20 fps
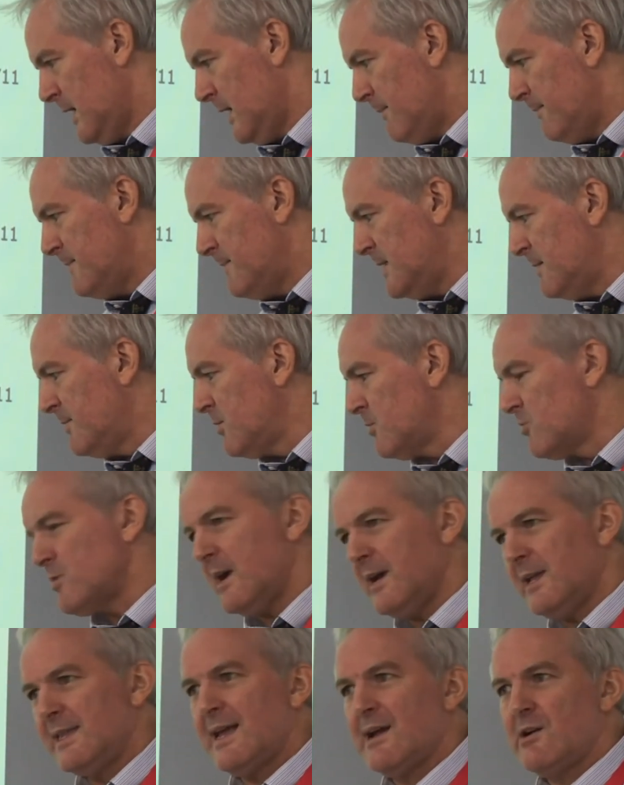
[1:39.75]
Minimum
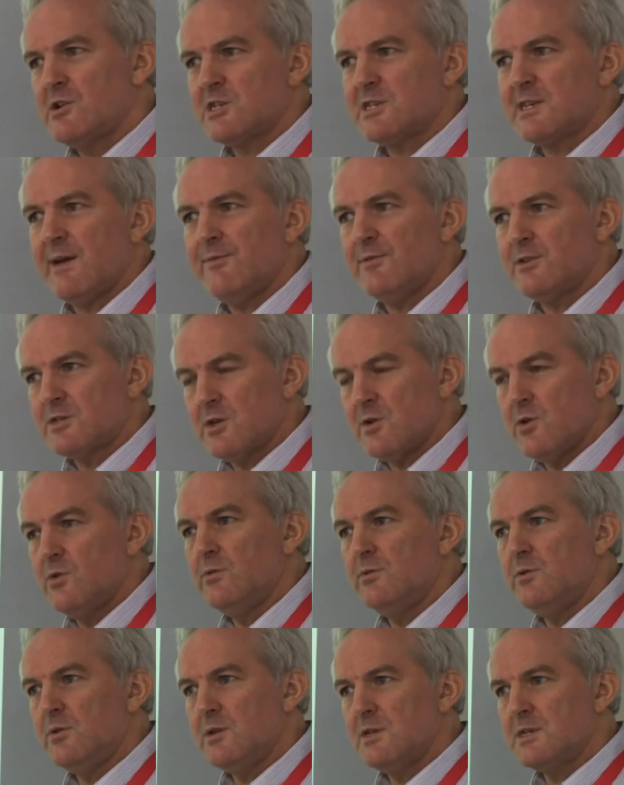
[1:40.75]
grade now is 7. So
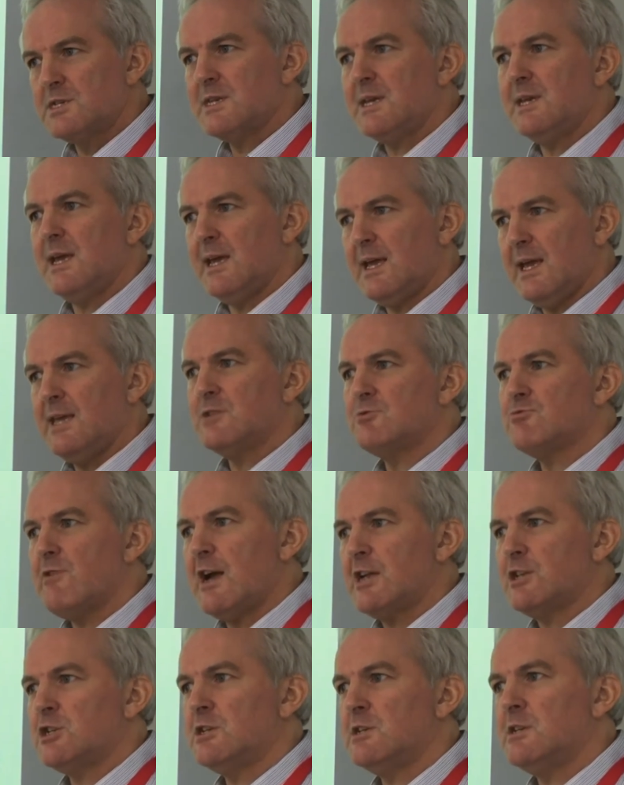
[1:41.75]
you can see it is
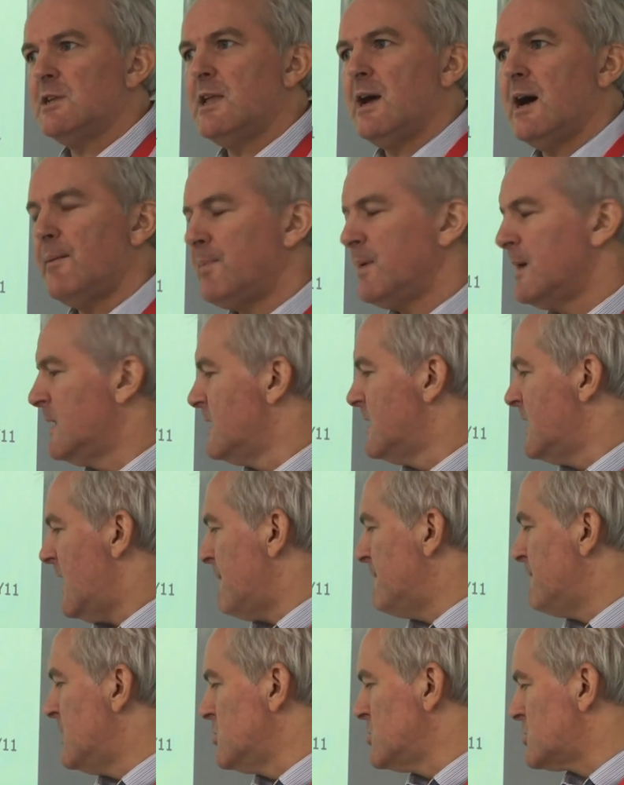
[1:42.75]
ratcheting up.
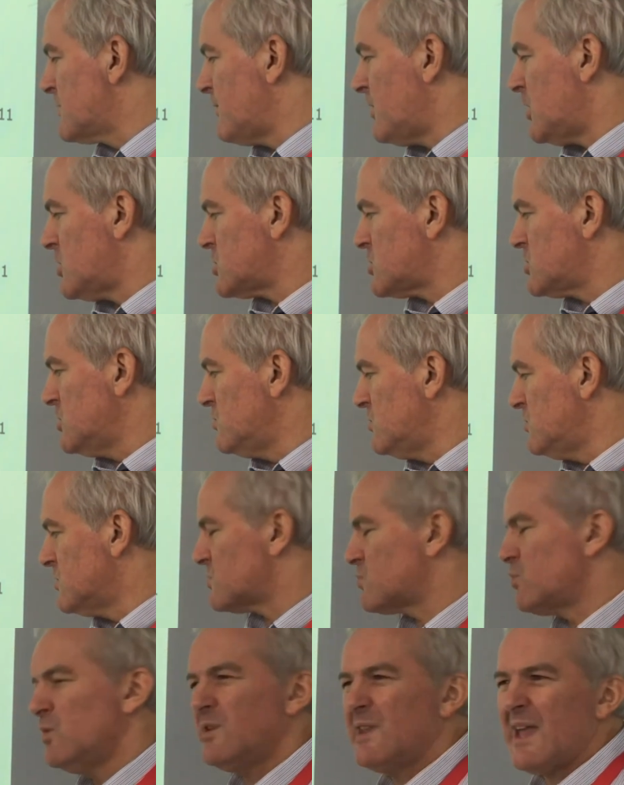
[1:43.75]
And most of our
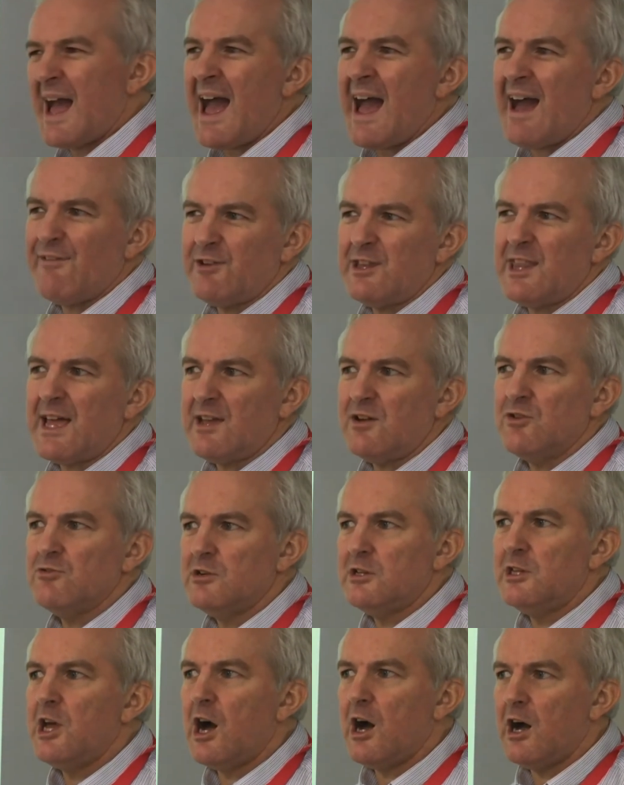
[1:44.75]
students would have an 8 or
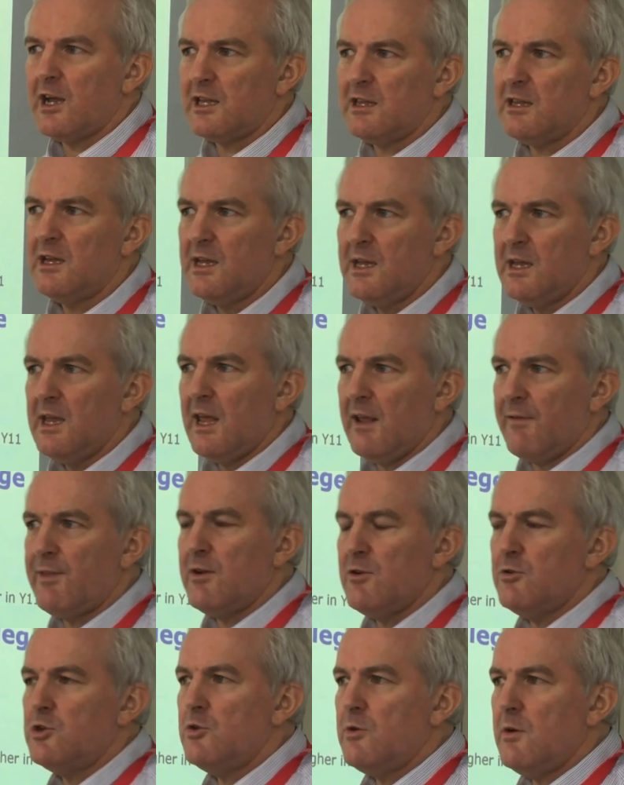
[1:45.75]
a 9 if they
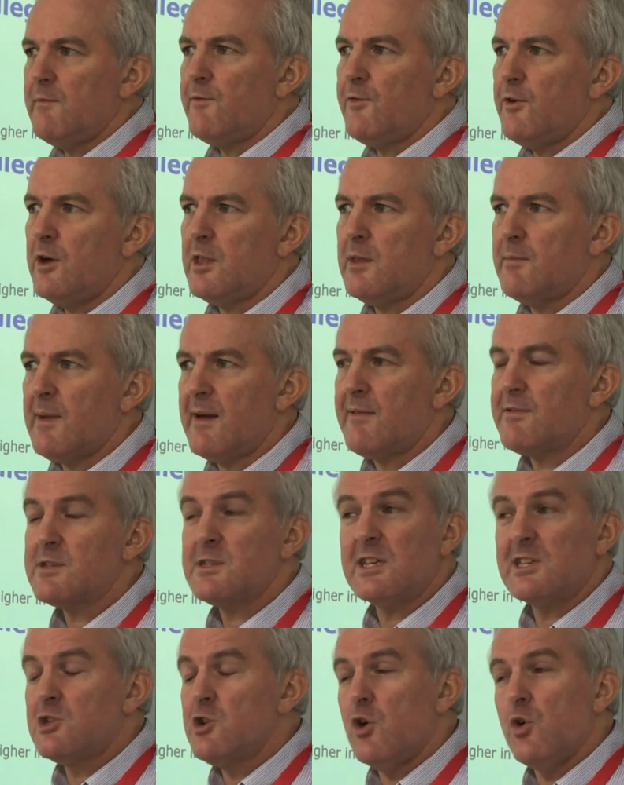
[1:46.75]
were doing further maths.
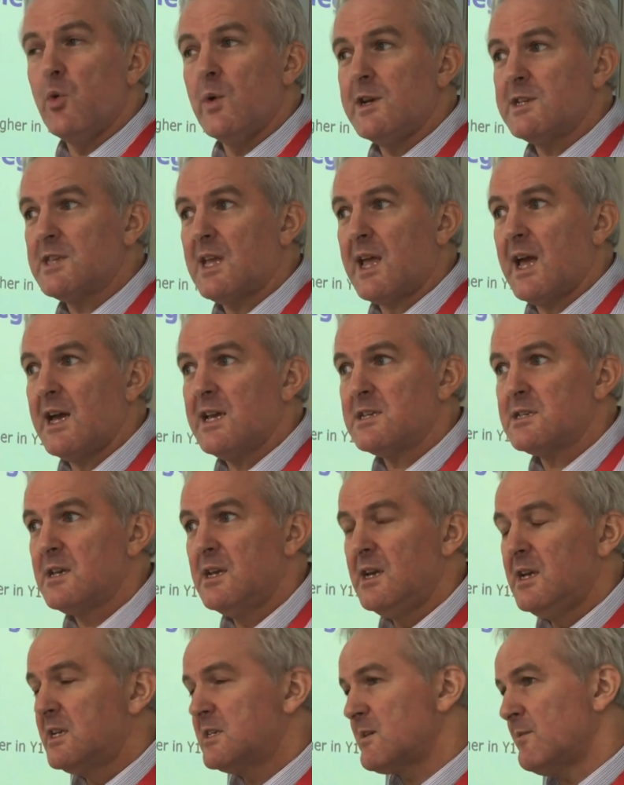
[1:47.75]
It's not always the case.
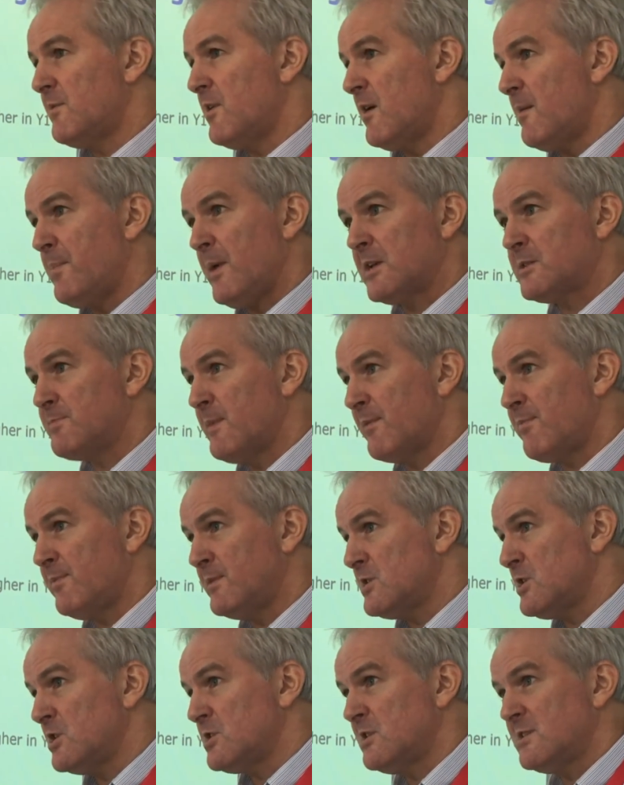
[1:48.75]
Some of our best
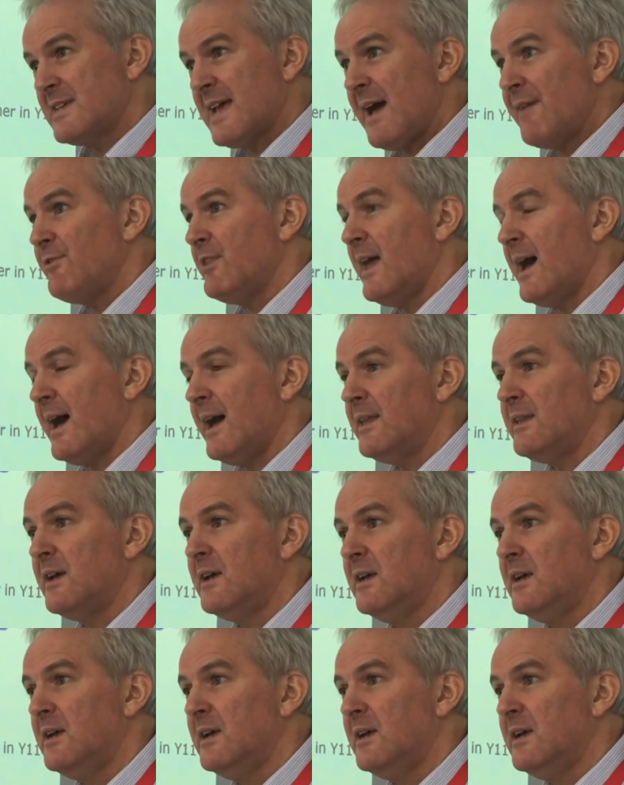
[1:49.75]
mathematicians haven't had